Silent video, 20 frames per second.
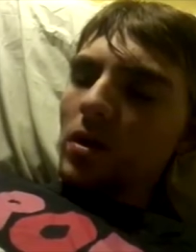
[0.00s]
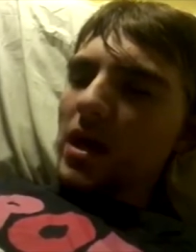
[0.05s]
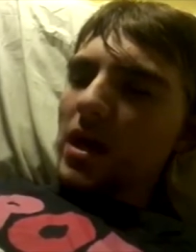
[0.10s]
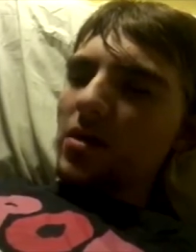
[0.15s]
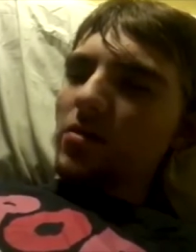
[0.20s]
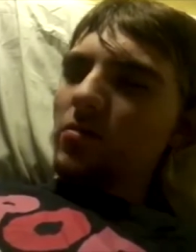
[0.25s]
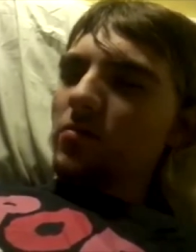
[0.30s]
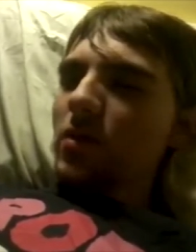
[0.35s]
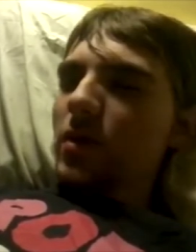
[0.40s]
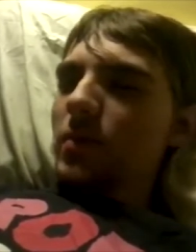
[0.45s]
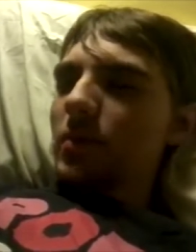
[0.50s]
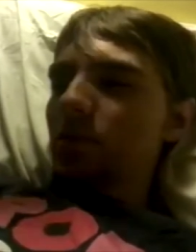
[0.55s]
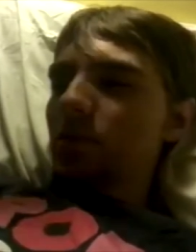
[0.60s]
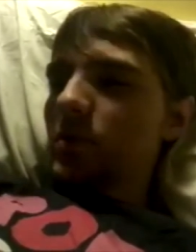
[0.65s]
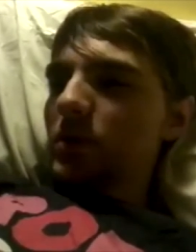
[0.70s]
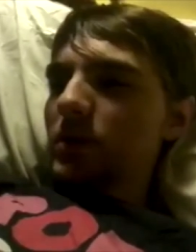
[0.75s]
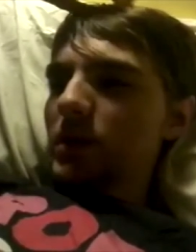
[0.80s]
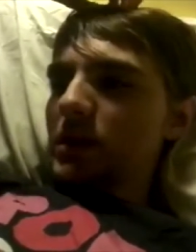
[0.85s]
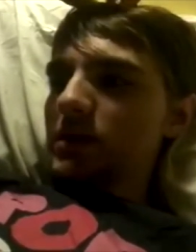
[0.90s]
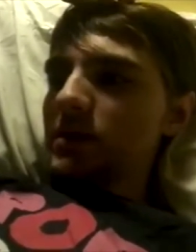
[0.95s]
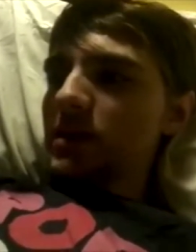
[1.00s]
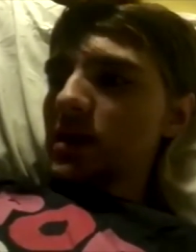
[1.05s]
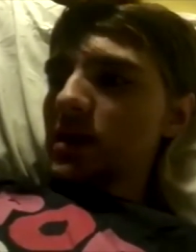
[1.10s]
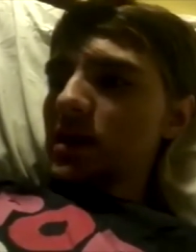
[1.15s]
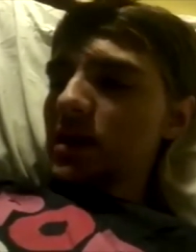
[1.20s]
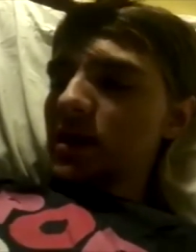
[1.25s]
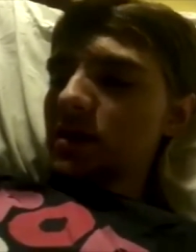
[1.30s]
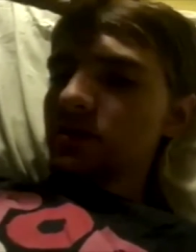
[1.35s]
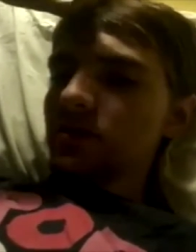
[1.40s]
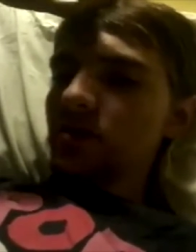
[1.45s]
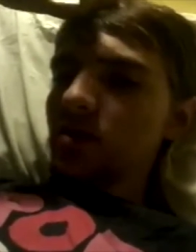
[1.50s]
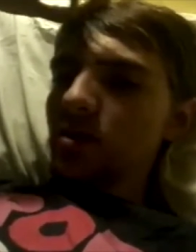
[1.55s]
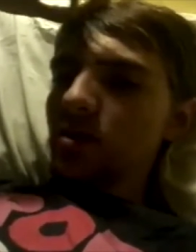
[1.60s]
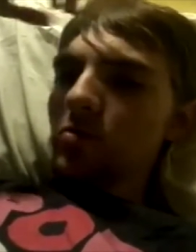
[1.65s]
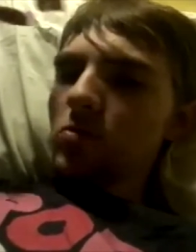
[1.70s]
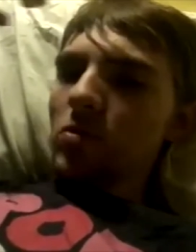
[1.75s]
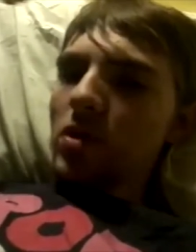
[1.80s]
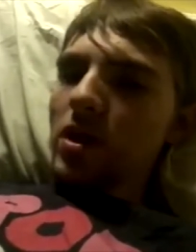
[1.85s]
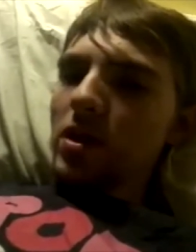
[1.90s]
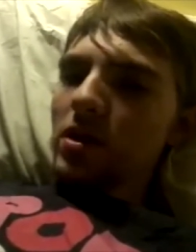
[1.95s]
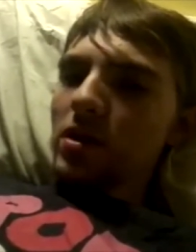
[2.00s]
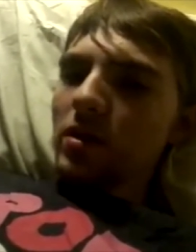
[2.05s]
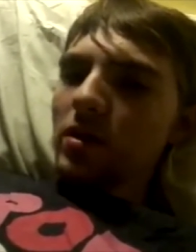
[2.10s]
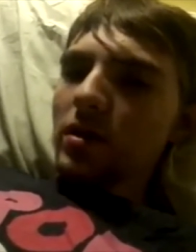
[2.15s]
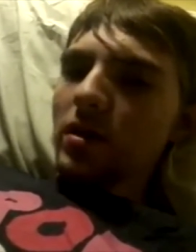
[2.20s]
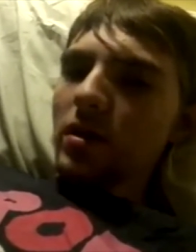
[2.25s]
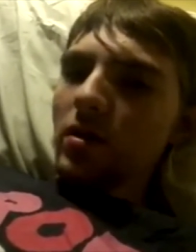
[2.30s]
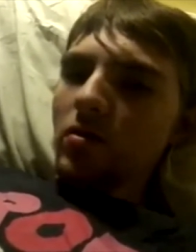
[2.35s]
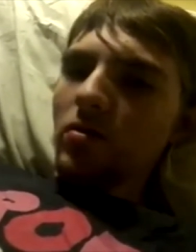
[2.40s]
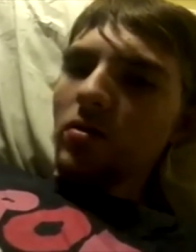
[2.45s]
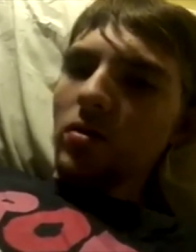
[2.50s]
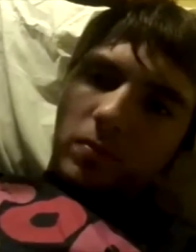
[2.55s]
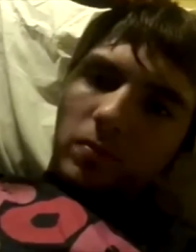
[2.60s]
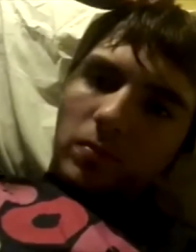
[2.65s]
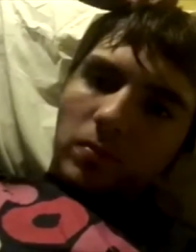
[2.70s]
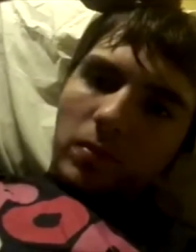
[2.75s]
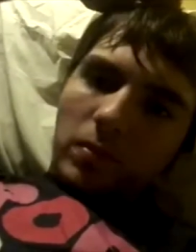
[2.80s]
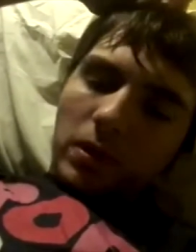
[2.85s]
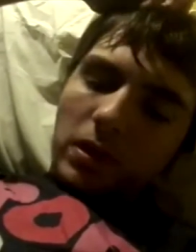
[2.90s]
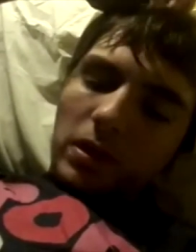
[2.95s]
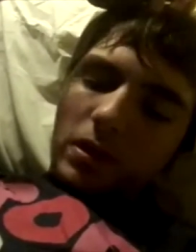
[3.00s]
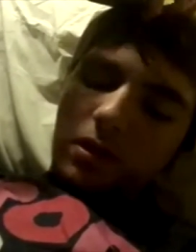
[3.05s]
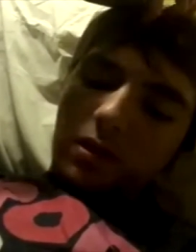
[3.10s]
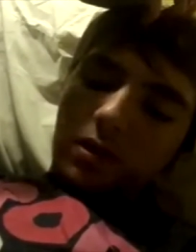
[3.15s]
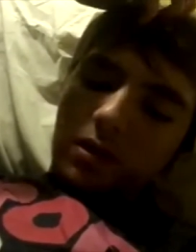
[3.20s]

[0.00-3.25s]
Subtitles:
I don't remember what they said. I saw it a while ago, but